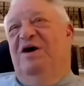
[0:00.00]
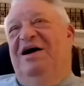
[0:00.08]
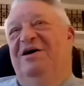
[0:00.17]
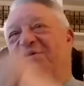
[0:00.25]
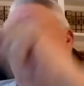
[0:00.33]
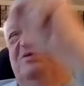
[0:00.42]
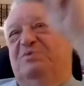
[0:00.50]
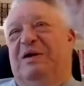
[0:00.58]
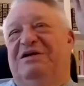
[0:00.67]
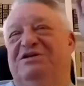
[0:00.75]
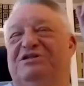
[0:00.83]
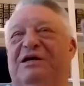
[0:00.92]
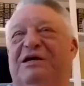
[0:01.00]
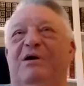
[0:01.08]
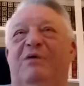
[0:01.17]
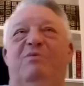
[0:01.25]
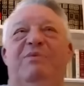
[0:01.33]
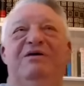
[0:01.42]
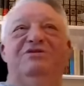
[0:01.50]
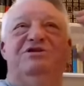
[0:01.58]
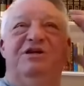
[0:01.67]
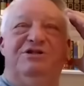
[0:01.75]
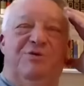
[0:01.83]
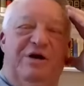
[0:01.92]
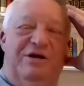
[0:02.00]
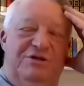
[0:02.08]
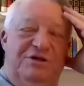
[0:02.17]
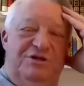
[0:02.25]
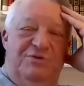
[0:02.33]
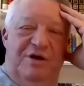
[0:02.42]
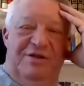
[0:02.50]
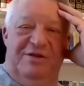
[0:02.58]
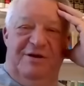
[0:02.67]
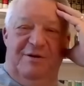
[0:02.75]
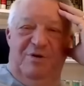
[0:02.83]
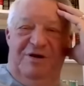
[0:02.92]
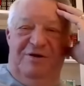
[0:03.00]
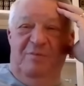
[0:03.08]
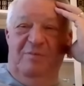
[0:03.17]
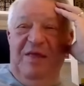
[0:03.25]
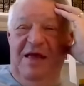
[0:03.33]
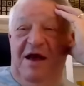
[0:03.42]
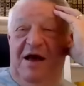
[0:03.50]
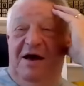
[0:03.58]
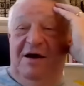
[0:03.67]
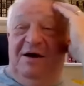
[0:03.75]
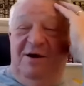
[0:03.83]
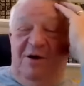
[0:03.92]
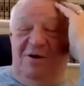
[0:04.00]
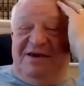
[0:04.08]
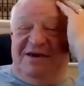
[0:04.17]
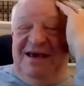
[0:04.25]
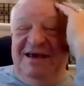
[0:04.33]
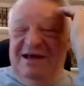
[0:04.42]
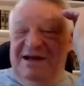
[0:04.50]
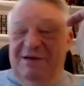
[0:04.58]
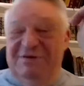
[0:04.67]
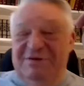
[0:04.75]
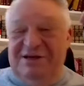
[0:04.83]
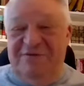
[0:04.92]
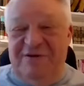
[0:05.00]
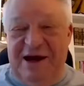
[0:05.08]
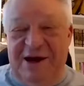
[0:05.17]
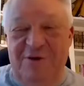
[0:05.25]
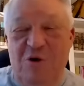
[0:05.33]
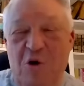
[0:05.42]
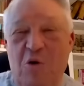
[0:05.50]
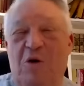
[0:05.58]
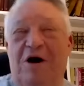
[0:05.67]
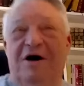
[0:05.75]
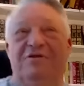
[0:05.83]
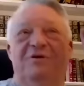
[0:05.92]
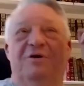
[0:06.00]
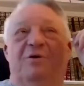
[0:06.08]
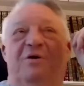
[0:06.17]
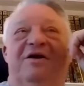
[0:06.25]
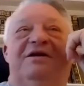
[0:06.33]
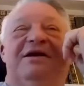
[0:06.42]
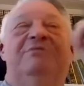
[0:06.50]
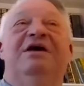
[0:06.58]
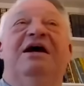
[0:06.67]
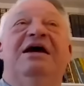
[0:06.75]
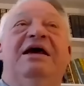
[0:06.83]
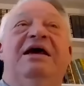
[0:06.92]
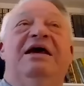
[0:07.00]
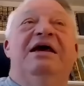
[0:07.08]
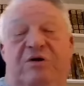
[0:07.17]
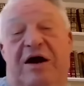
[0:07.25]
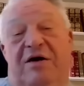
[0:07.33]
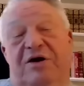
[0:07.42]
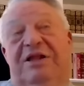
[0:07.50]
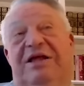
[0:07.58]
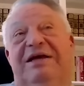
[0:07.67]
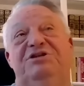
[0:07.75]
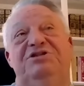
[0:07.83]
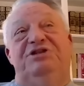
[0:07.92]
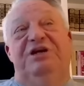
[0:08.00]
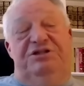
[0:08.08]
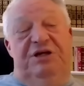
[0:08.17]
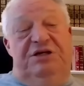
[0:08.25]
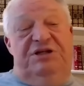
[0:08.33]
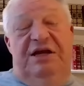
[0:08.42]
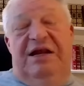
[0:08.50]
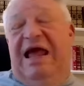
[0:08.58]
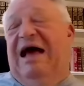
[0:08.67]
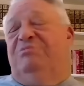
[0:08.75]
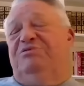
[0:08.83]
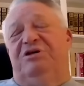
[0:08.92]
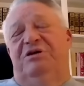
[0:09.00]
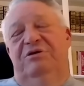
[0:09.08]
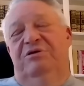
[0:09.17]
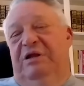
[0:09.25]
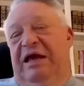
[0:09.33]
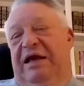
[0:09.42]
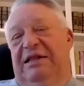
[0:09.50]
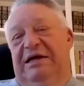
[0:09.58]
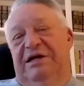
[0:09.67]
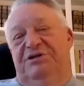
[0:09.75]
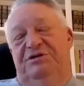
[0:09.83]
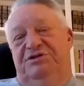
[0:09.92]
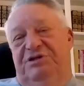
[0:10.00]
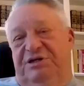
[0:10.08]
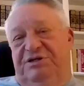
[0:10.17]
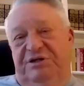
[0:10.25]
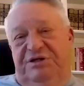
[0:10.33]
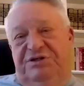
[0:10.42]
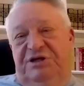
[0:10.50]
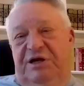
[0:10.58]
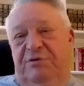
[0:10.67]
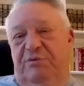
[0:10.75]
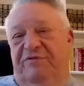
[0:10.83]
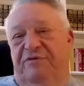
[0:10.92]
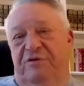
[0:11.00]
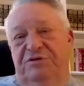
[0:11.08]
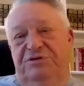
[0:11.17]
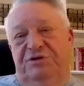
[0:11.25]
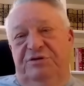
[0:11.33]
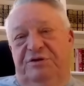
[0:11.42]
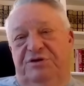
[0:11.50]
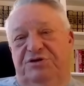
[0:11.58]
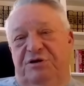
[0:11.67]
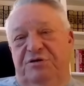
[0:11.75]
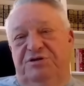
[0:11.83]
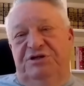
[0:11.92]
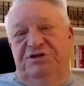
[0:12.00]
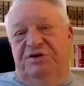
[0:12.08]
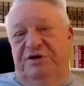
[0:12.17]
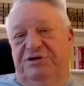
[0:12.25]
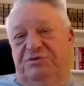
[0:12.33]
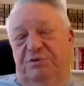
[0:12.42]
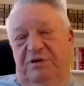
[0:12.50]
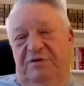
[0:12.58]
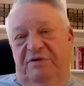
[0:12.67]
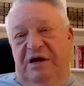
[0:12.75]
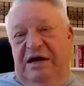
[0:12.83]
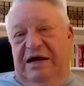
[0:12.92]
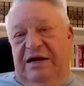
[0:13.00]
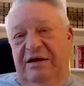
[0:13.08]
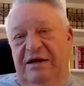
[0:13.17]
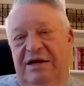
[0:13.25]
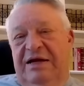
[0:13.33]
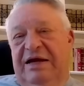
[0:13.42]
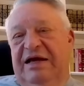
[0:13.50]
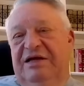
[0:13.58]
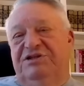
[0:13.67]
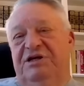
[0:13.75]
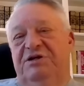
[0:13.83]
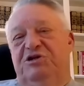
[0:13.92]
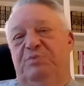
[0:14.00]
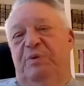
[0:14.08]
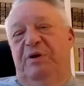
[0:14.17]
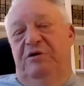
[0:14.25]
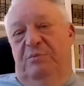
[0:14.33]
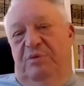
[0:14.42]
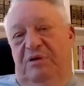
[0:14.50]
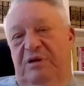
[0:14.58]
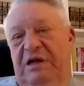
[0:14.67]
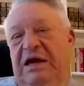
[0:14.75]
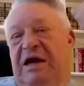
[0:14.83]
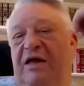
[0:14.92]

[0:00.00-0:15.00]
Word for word: Wow, you managed to sum up about 6 questions right there, brother. Okay, let me see if I can walk through it one at a time. Galatians 6:16, absolutely Galatians 6:16 refers to the church as the Israel of God. It's indisputable.